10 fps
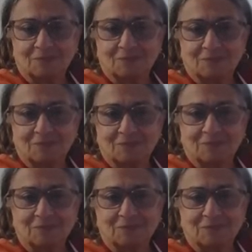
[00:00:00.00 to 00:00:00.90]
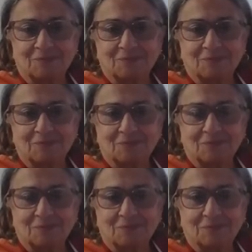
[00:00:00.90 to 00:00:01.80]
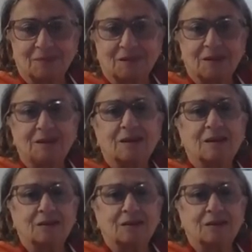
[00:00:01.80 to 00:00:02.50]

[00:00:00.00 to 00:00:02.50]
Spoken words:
So can you see everything okay, Mom?